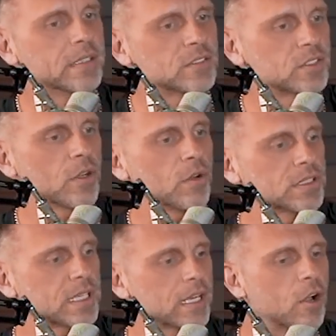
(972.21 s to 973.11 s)
And so
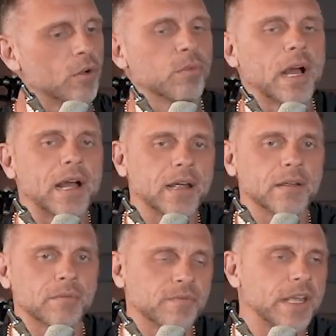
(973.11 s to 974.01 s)
it's like, oh,
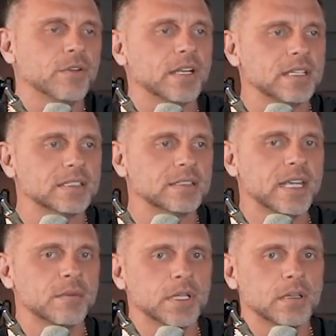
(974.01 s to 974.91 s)
I failed at this
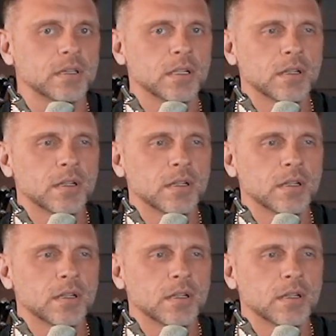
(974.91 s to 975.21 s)
thing, but